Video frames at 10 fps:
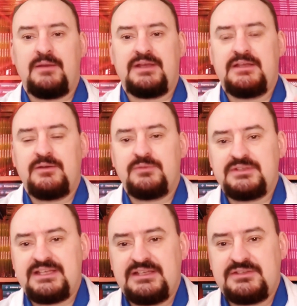can you
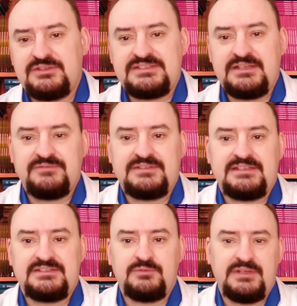protect yourself in
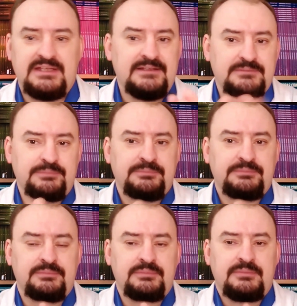this way?
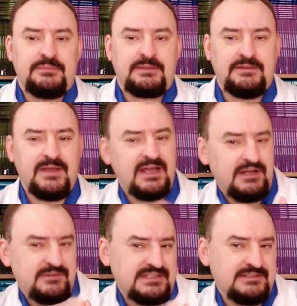
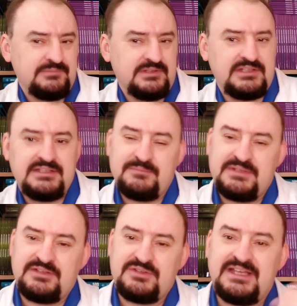How can immunity
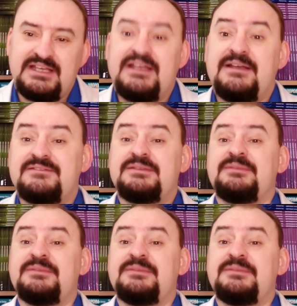be created?